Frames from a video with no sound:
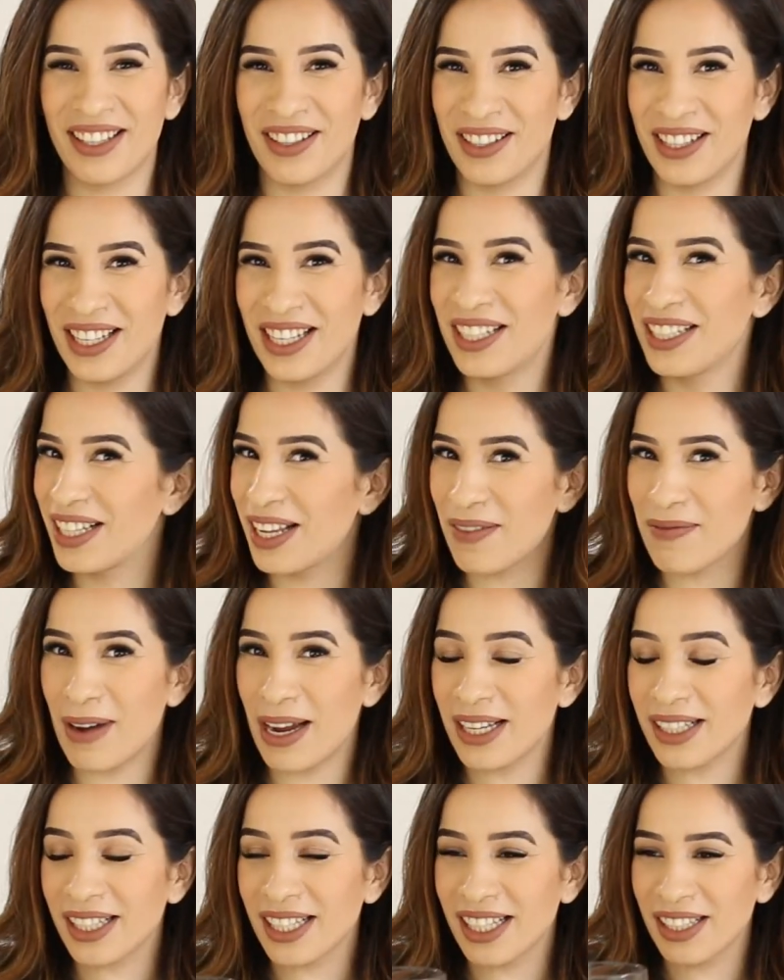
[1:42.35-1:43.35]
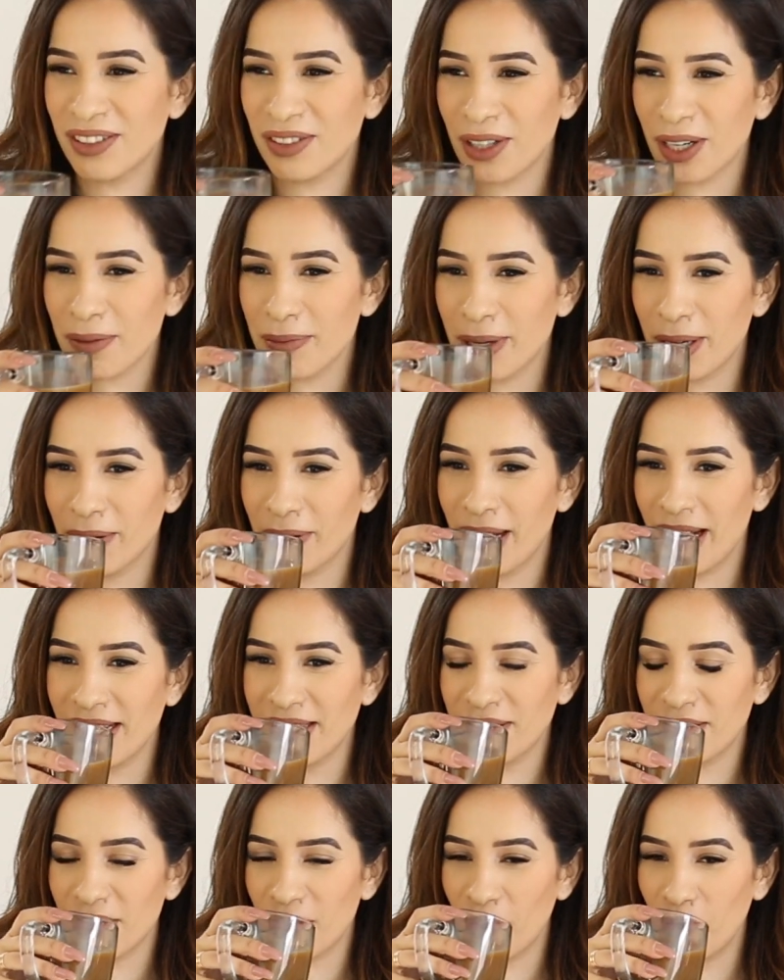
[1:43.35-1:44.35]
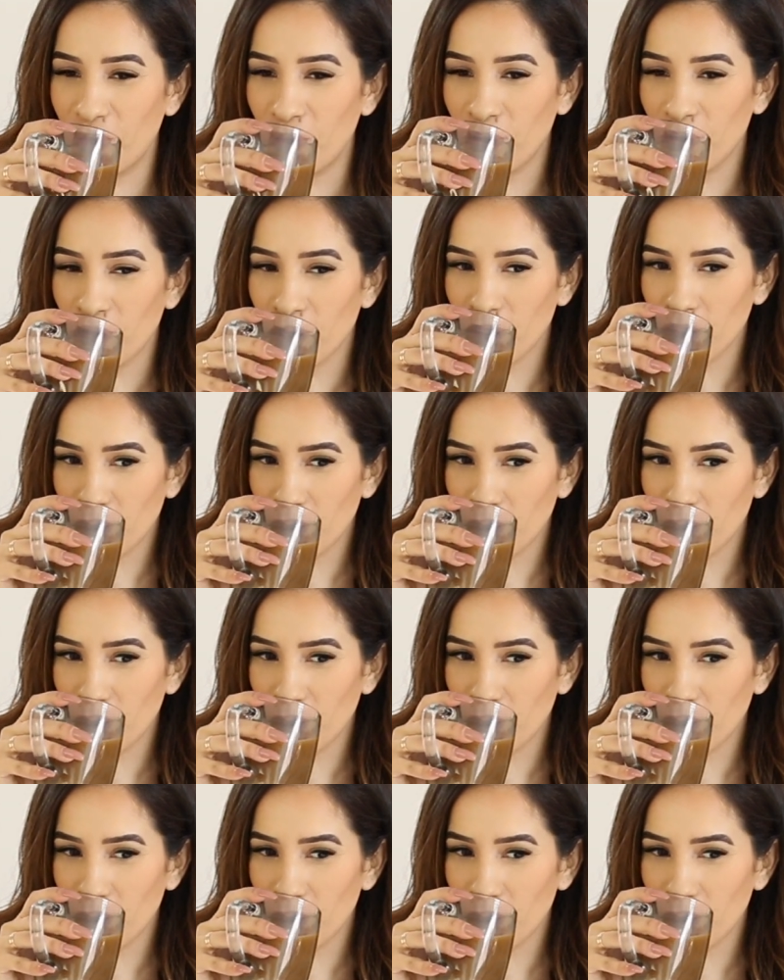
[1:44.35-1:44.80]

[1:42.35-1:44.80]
I don't know. They might gonna trick me, you guys, so.